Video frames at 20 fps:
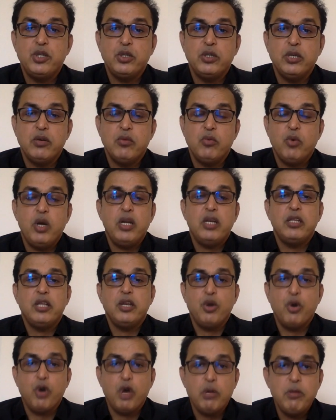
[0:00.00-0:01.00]
sugar, what are the
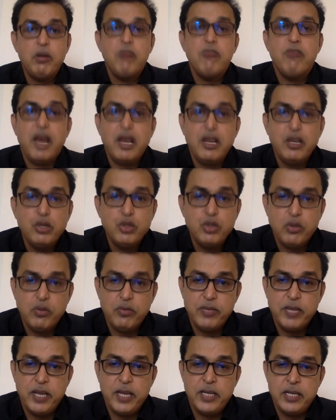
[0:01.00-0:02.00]
normal values of
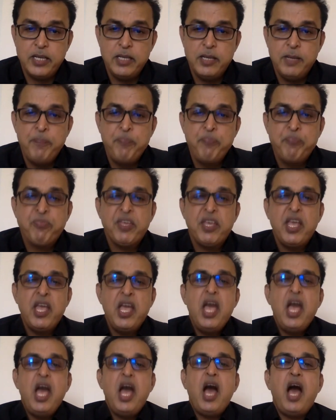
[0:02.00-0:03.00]
that,
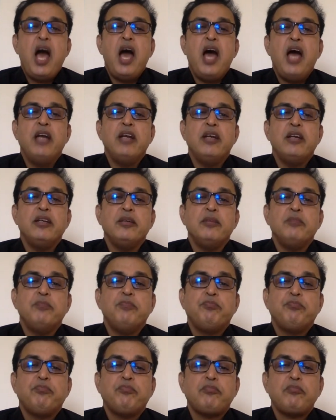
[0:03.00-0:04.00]
and
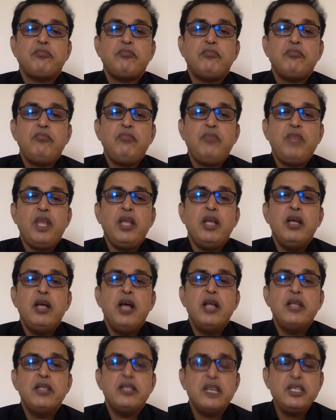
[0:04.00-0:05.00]

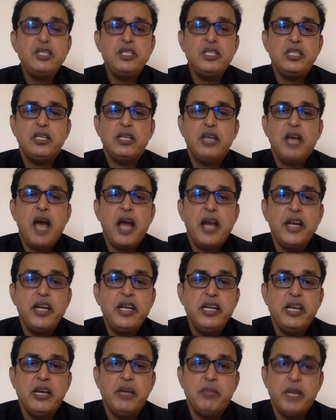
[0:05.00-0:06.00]
such
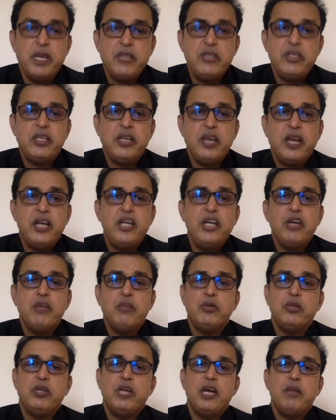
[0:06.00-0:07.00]
idea, basic idea
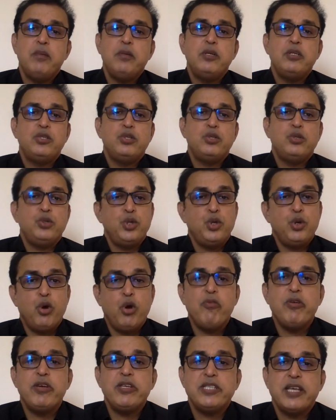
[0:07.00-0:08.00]
about diabetes you should
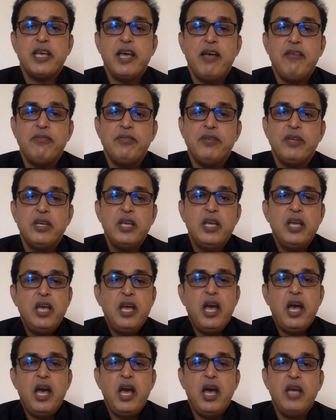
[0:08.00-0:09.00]
always have,
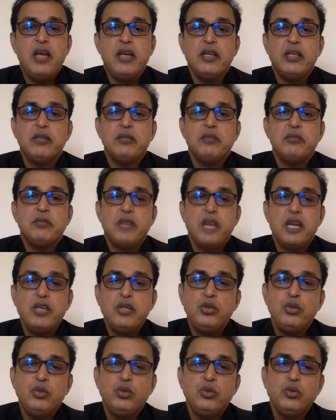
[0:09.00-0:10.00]
and try
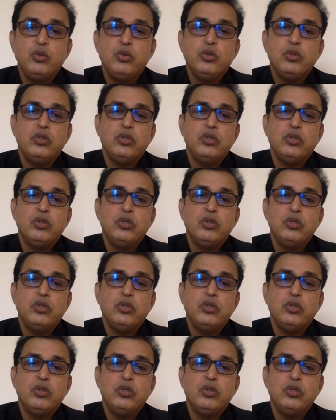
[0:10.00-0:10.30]
to